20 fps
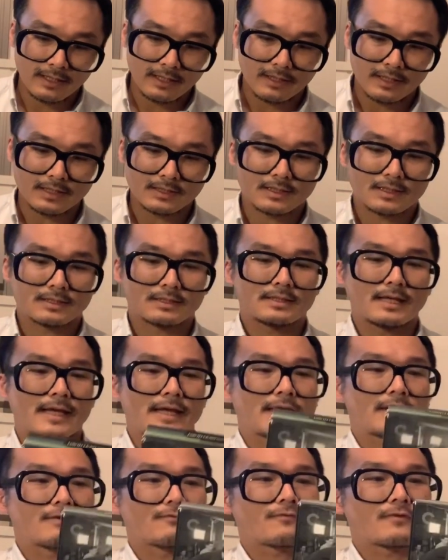This is
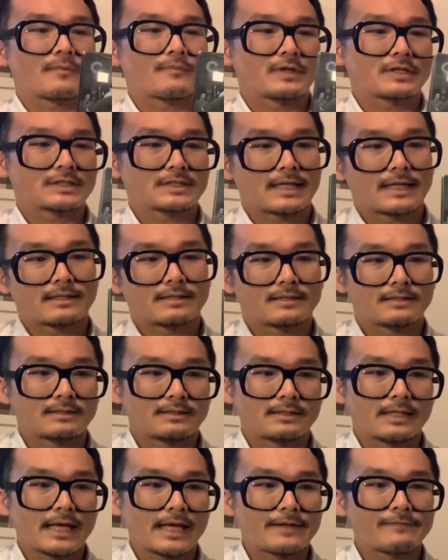taken from the set
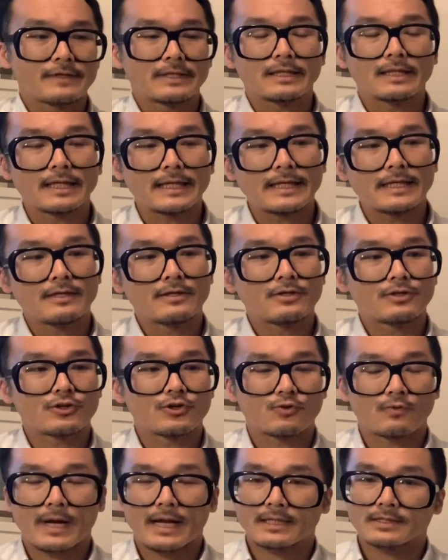David Lean
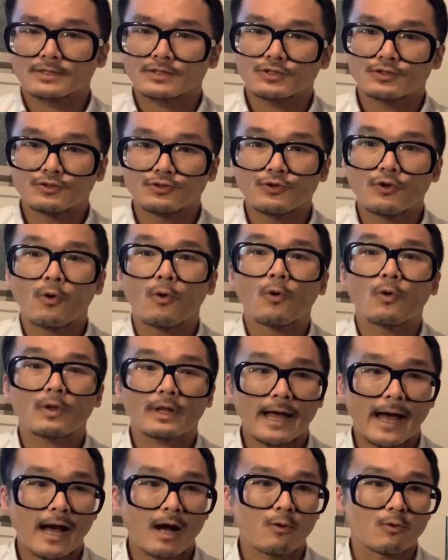directs Noel
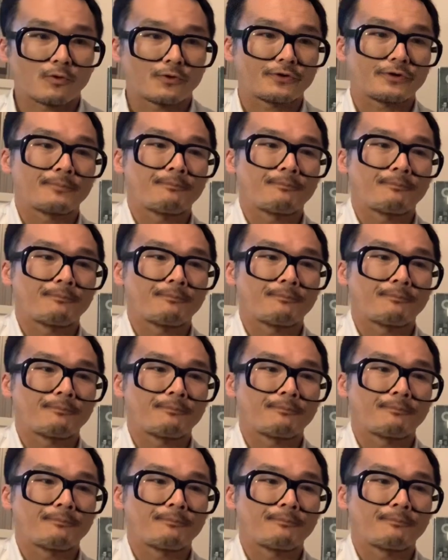Coward.